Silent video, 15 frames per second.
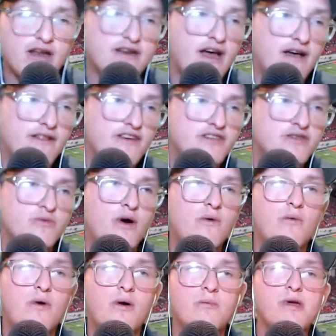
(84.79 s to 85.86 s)
Now, this one
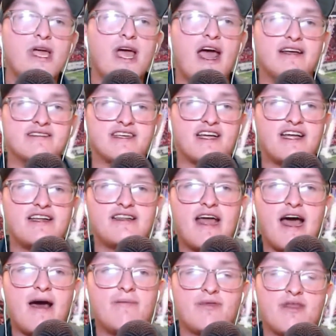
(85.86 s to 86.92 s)
won't be as
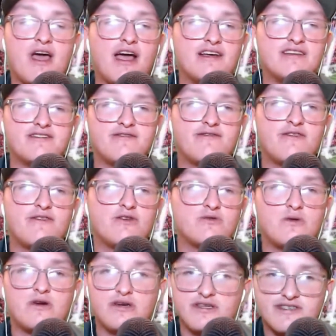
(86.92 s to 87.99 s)
in-depth as the first
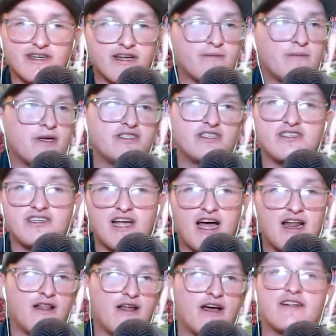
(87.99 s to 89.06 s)
one. It's going to be just kind
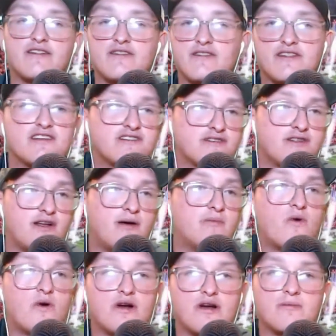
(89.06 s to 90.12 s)
of like this number
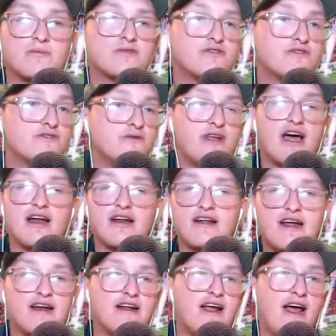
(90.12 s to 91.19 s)
one, number two, yada,
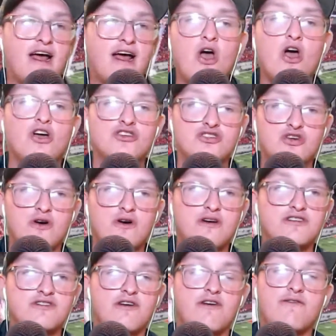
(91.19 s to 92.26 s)
yada, yada, so on
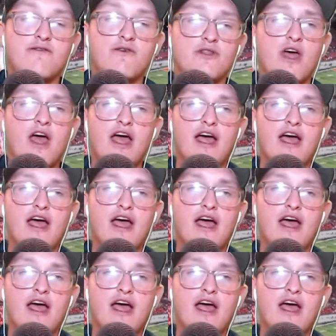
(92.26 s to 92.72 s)
and so forth.